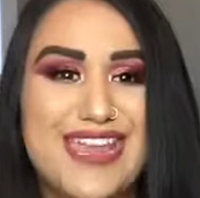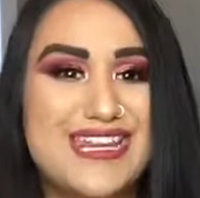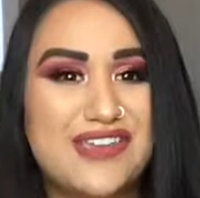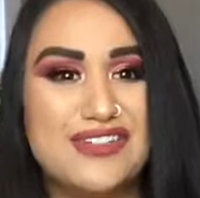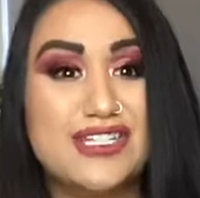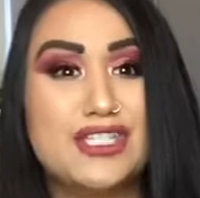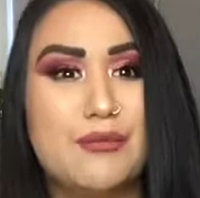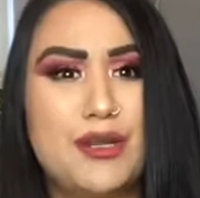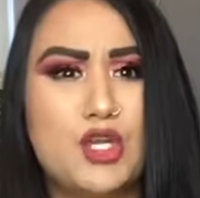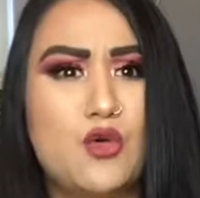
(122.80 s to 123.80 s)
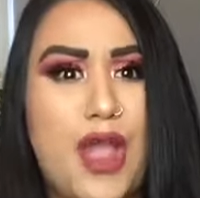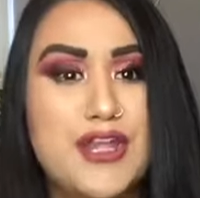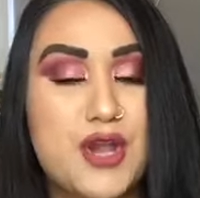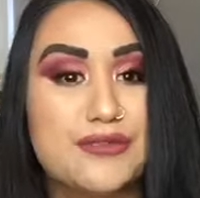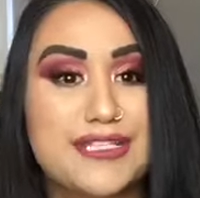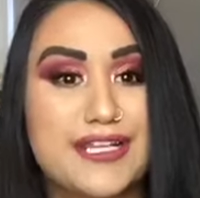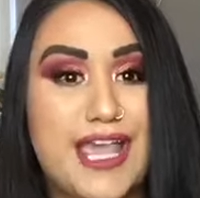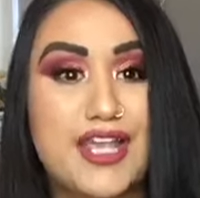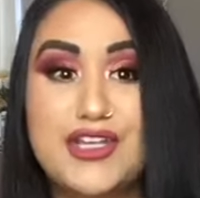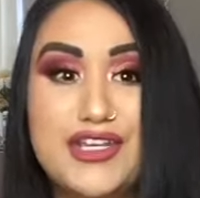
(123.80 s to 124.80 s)
it and give it to somebody who I know is going to
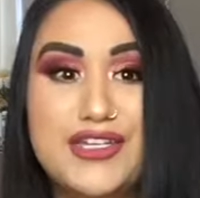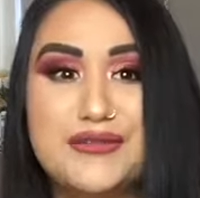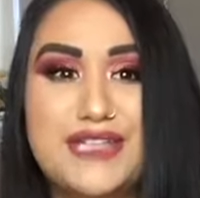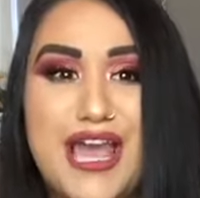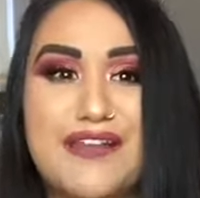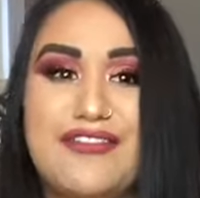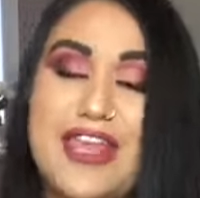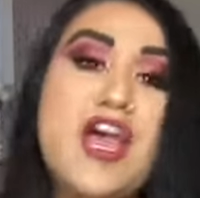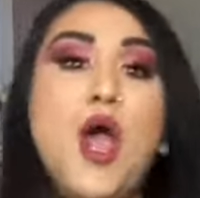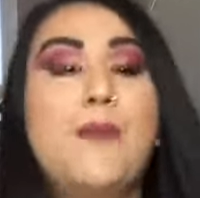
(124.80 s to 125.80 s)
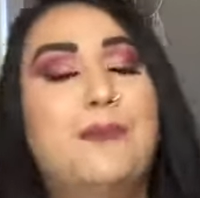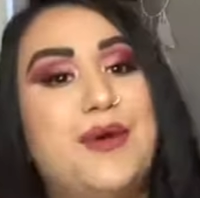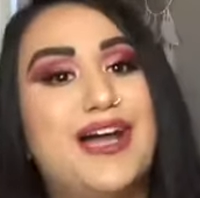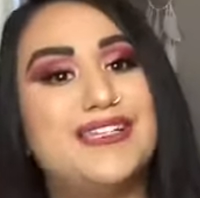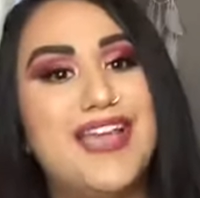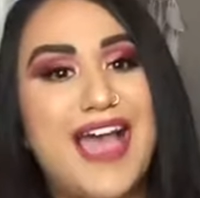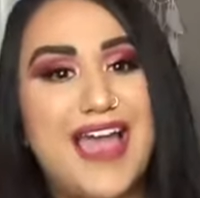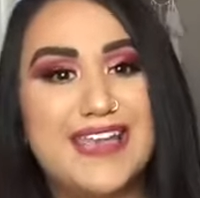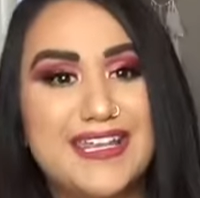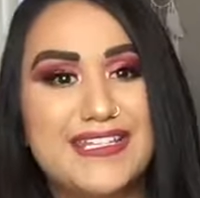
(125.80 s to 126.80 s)
get good use out of it. But
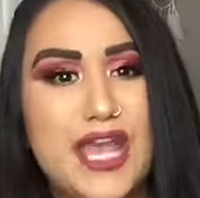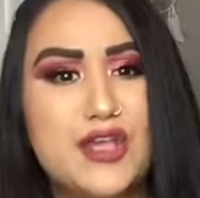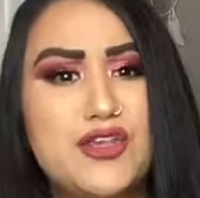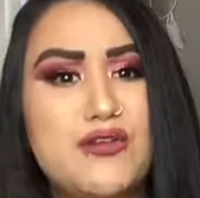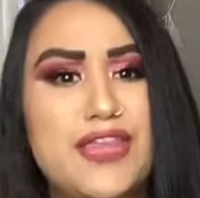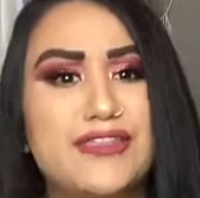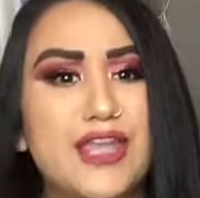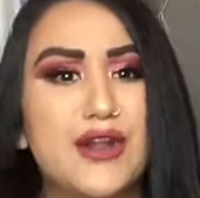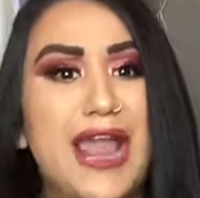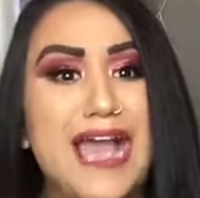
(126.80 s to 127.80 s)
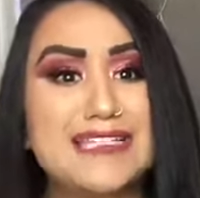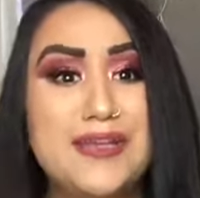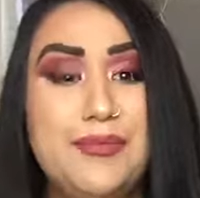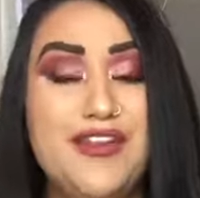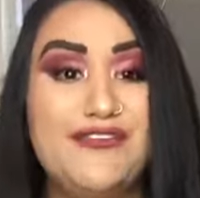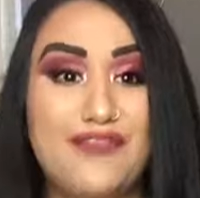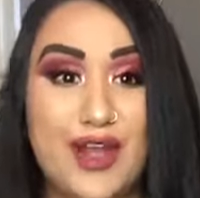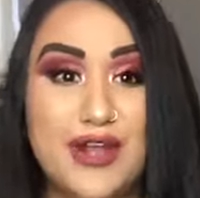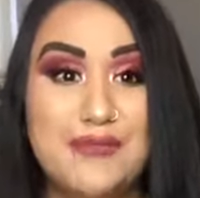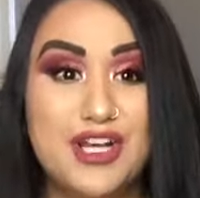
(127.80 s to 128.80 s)
I can tell you that there hasn't been
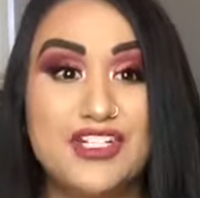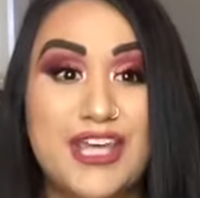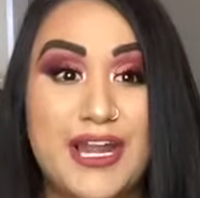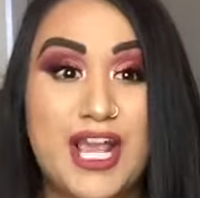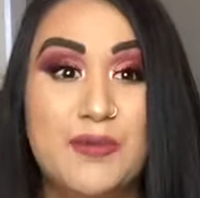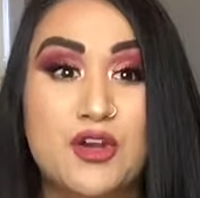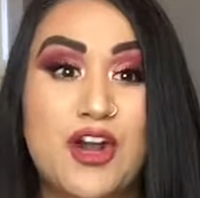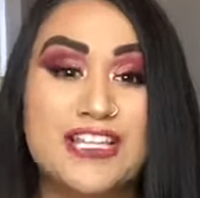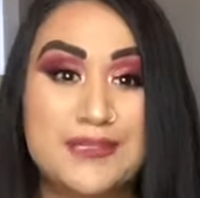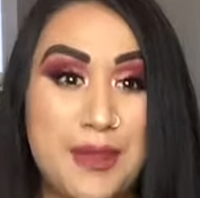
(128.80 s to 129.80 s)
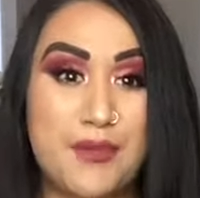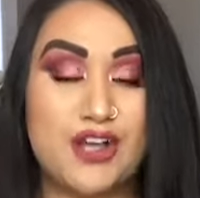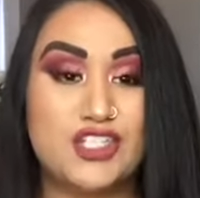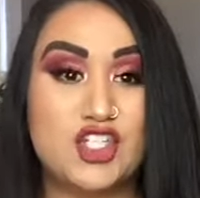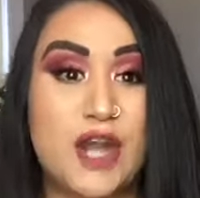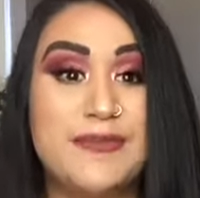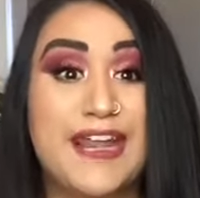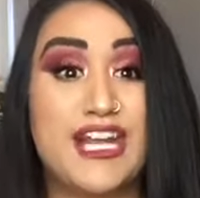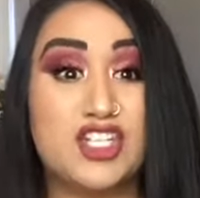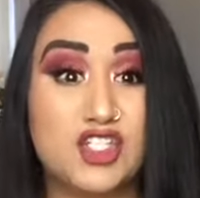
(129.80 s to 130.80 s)
very much that I come across in my BOXYCHARM that
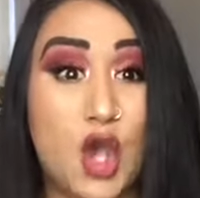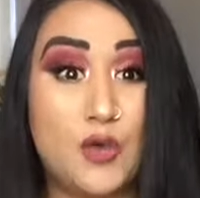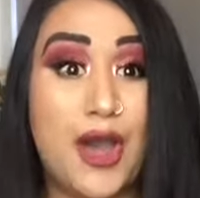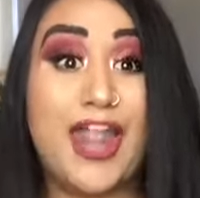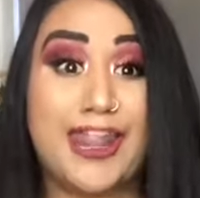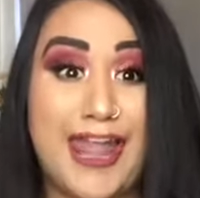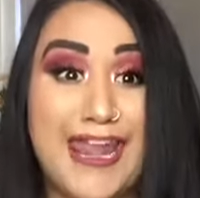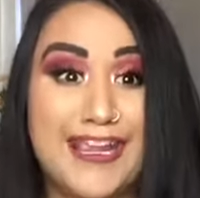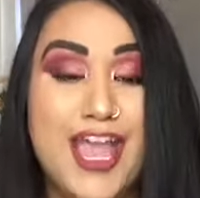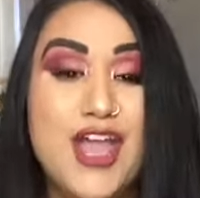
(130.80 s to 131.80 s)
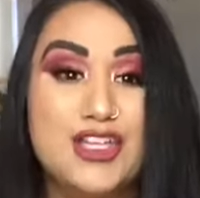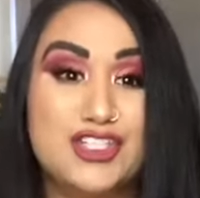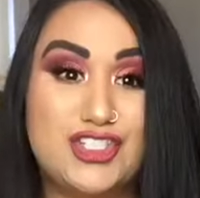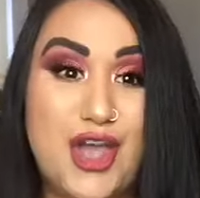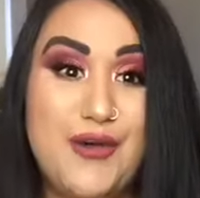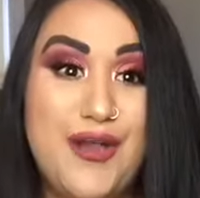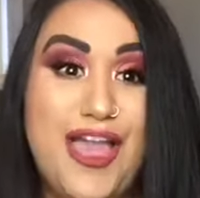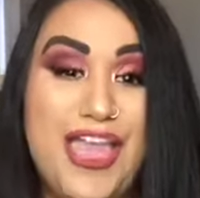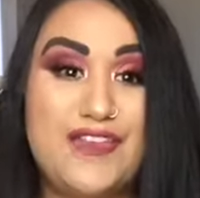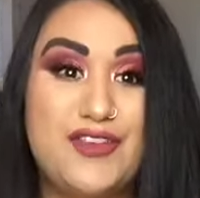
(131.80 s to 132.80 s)
I don't like. So
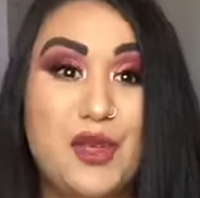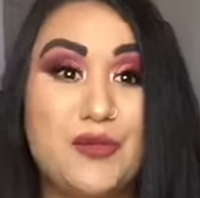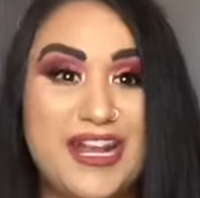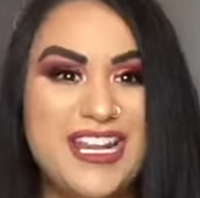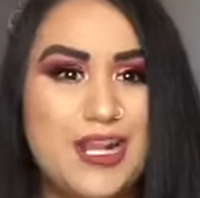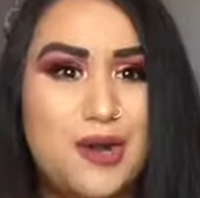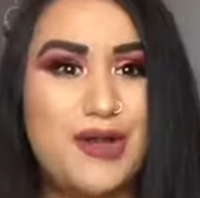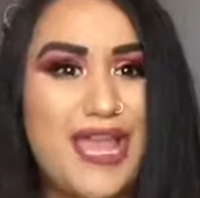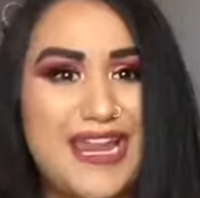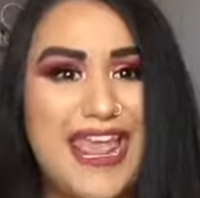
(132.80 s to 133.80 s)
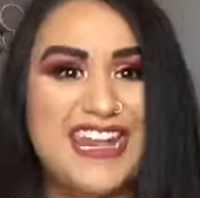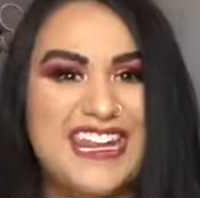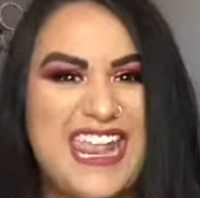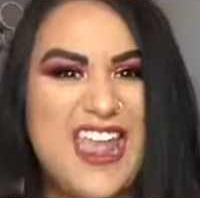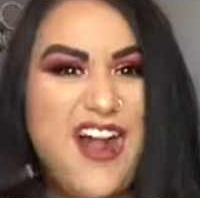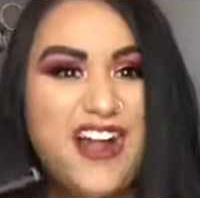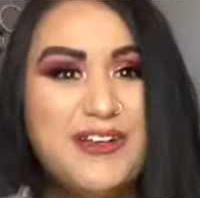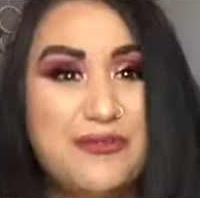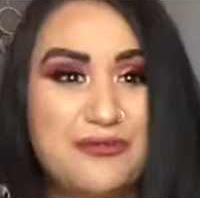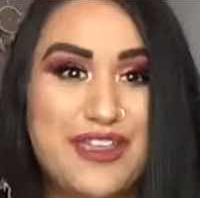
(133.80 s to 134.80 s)
if you're ready to go ahead and get
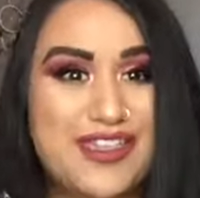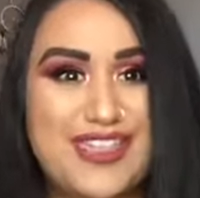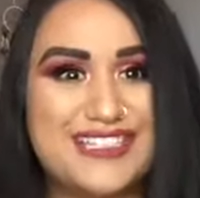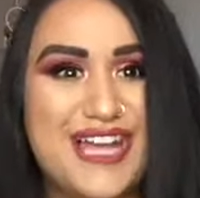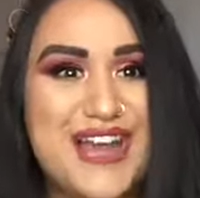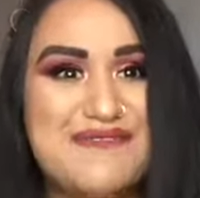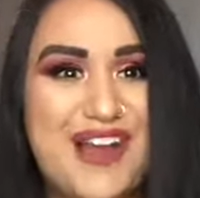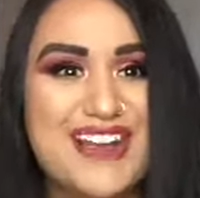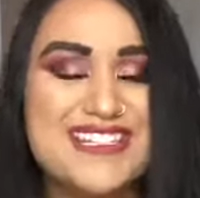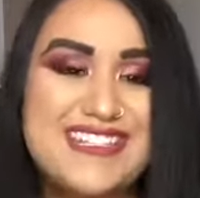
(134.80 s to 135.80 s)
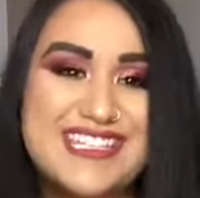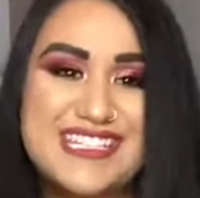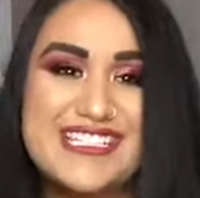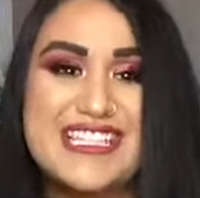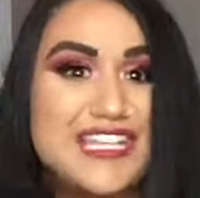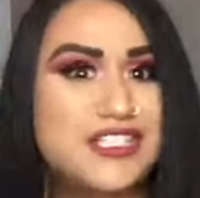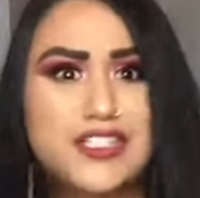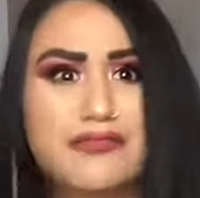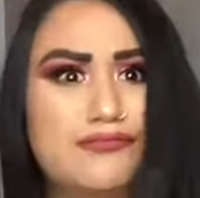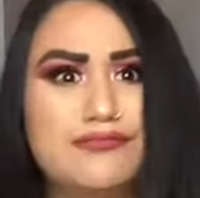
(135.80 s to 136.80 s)
on with this unboxing, then just let's